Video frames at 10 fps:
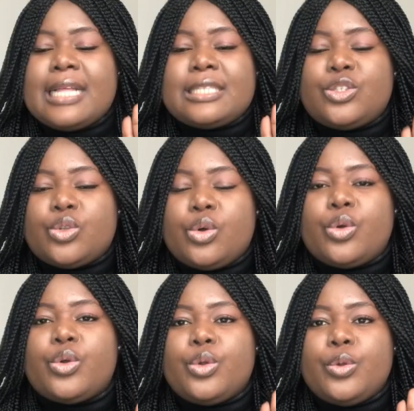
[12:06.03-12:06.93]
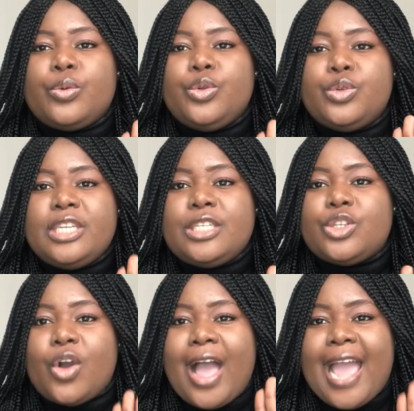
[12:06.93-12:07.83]
So you need
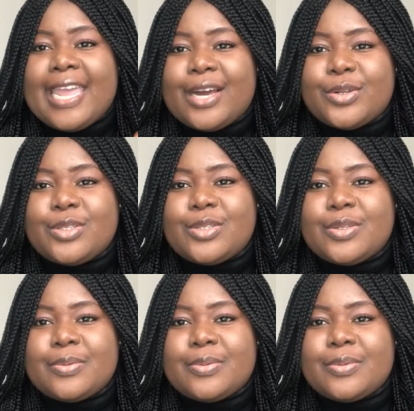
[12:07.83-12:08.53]
your IELTS.